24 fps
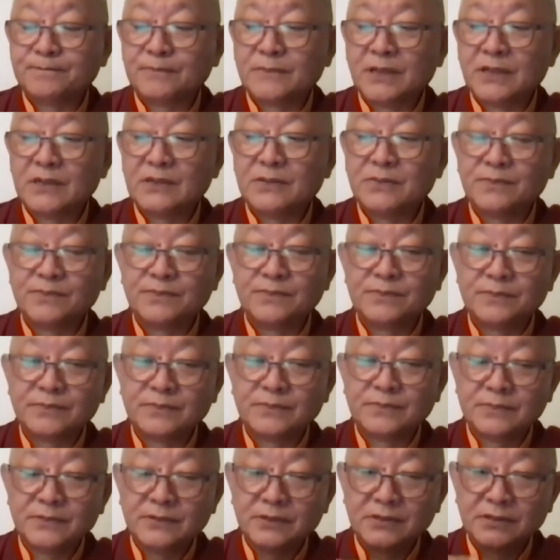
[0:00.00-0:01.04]
And
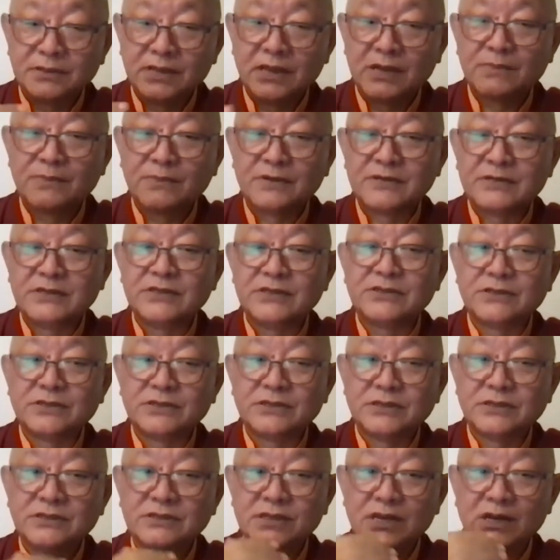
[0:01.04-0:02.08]
the Dharma
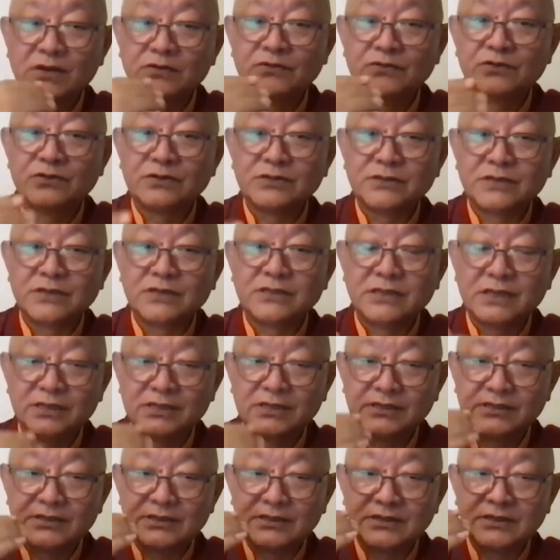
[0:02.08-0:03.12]
teaches us how to see
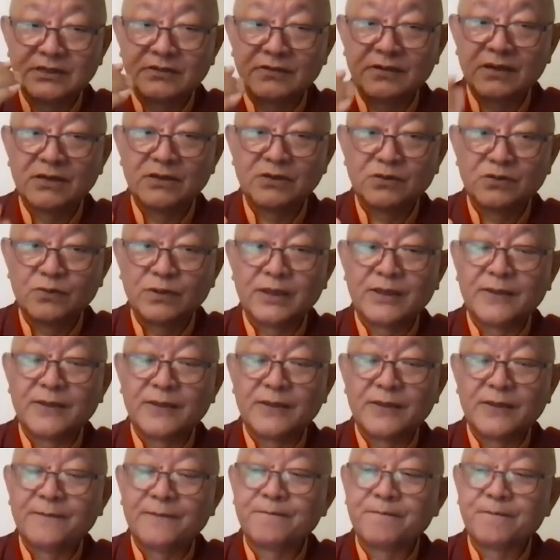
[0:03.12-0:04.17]
things in the right way.
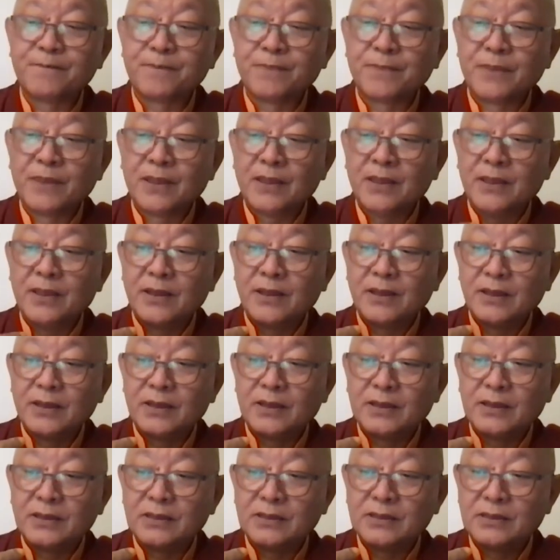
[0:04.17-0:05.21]

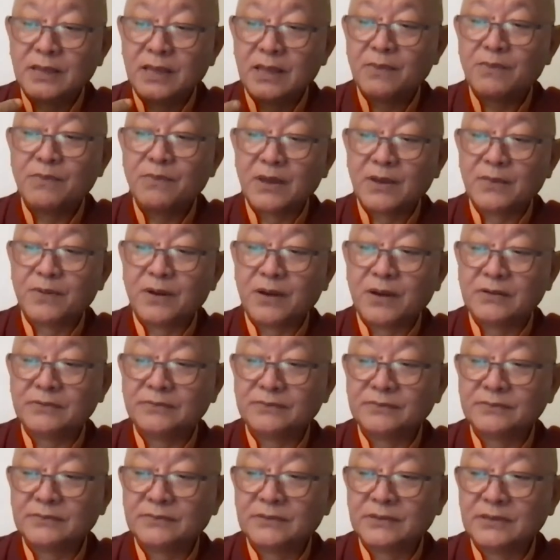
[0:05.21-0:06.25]
Nemeba,
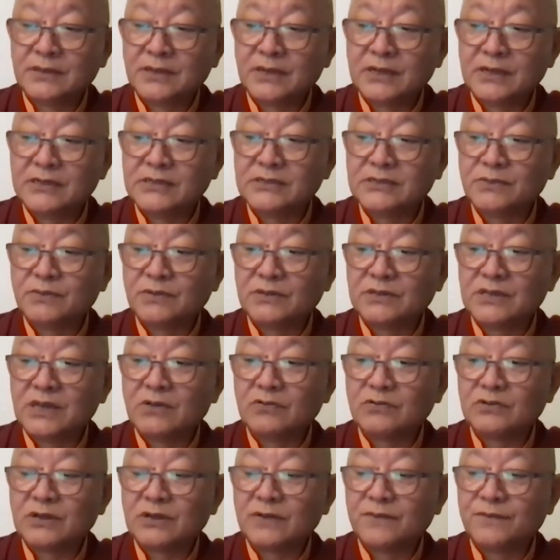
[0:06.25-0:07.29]
it is
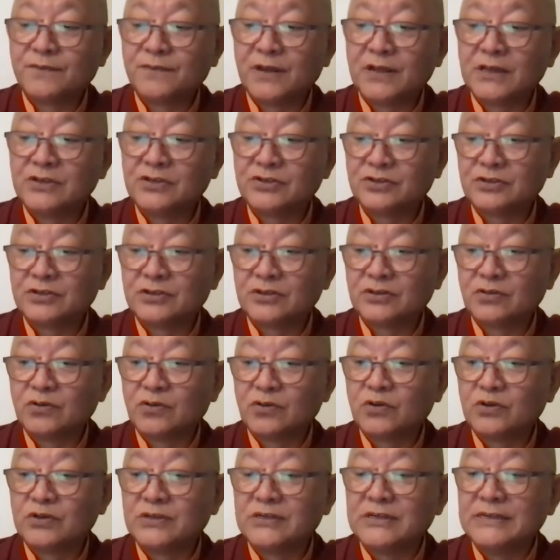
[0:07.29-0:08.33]
without affliction
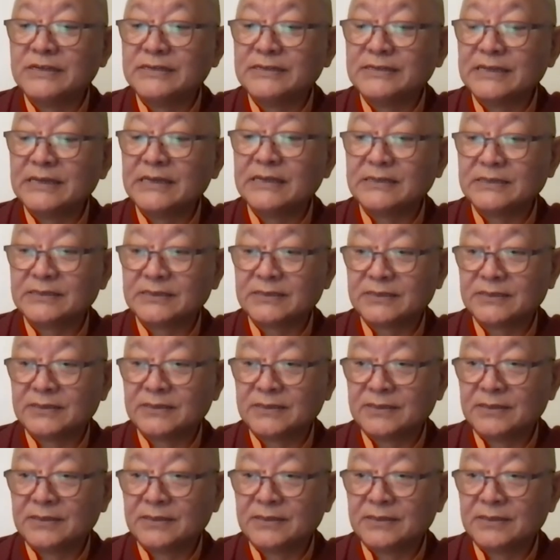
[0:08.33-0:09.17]
or disease,